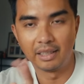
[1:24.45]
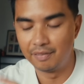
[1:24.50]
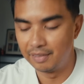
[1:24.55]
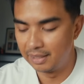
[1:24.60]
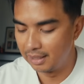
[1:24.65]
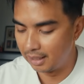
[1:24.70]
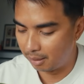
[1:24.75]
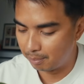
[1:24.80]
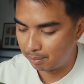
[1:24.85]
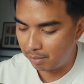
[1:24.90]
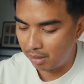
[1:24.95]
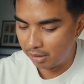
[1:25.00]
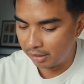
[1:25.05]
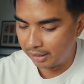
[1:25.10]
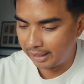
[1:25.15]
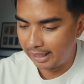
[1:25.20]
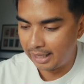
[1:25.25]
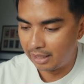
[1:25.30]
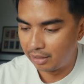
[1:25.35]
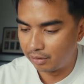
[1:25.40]
even like
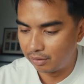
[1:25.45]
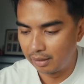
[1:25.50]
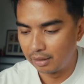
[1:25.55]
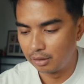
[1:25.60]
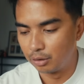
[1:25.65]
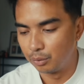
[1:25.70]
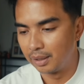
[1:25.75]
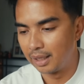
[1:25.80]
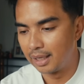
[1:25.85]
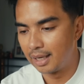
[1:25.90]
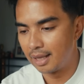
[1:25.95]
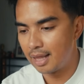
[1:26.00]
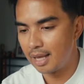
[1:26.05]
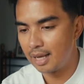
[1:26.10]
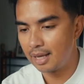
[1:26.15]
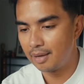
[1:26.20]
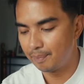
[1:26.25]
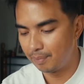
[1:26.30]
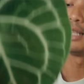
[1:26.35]
pollinating or doing anything.